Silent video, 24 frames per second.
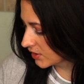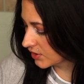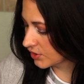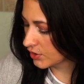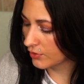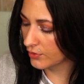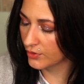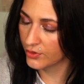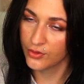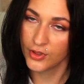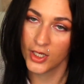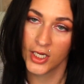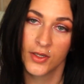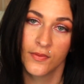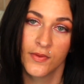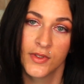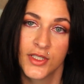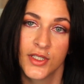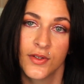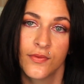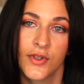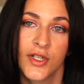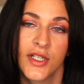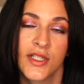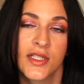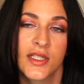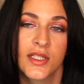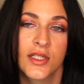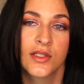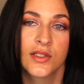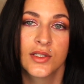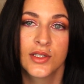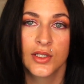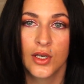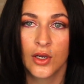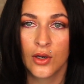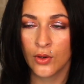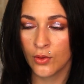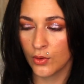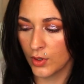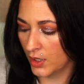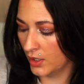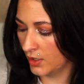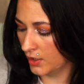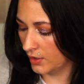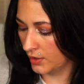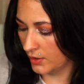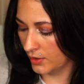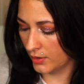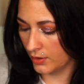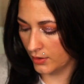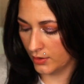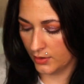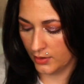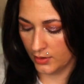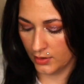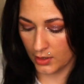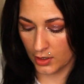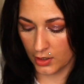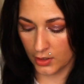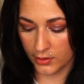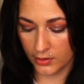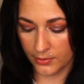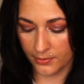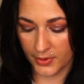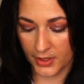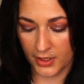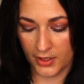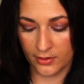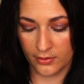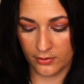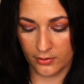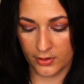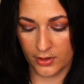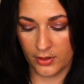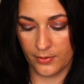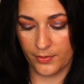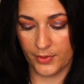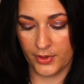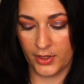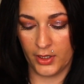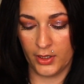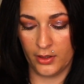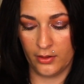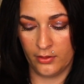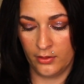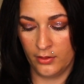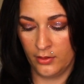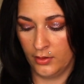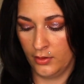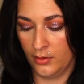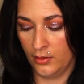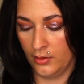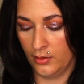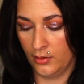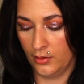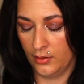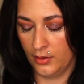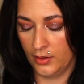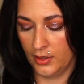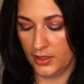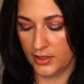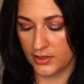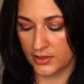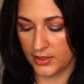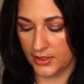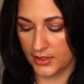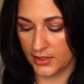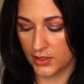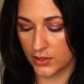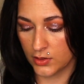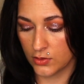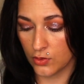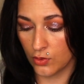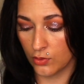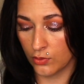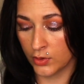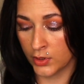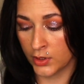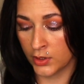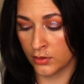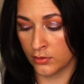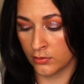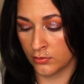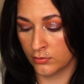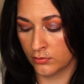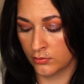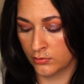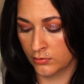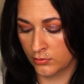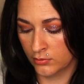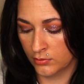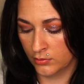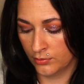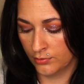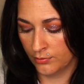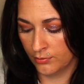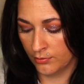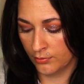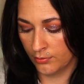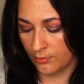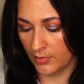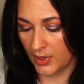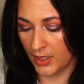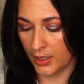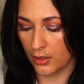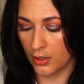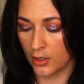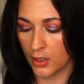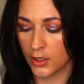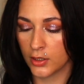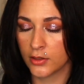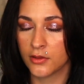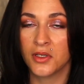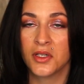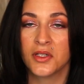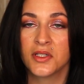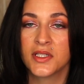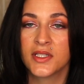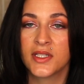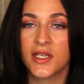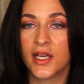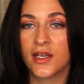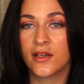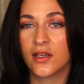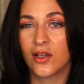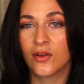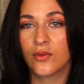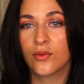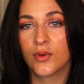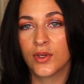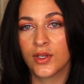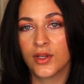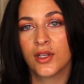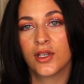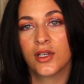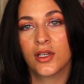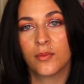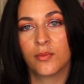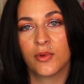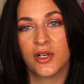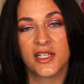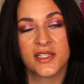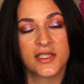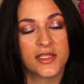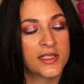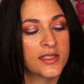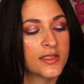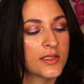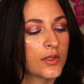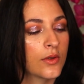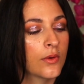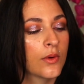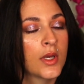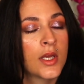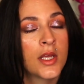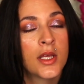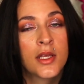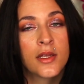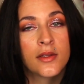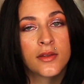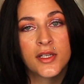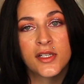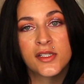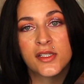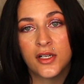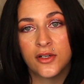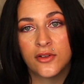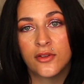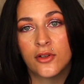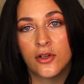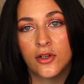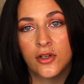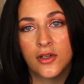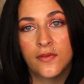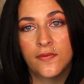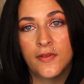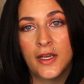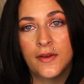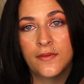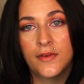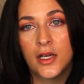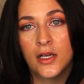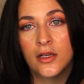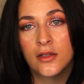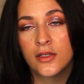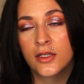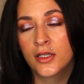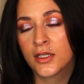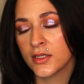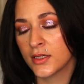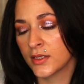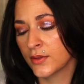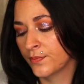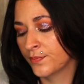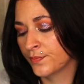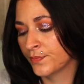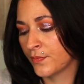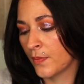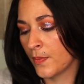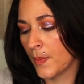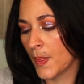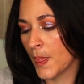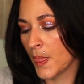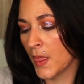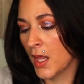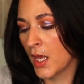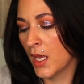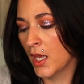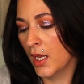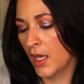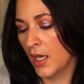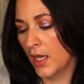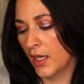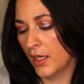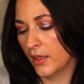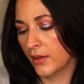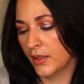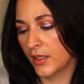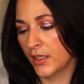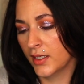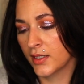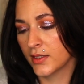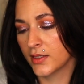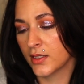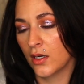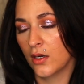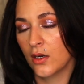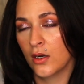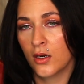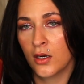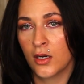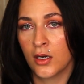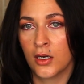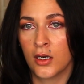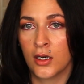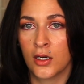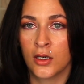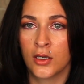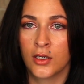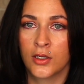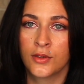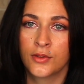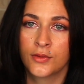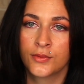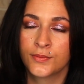show you kind of a difference. So Harlem Candle Company has like stolen my heart and set a really good precedent. So these are $35 and these are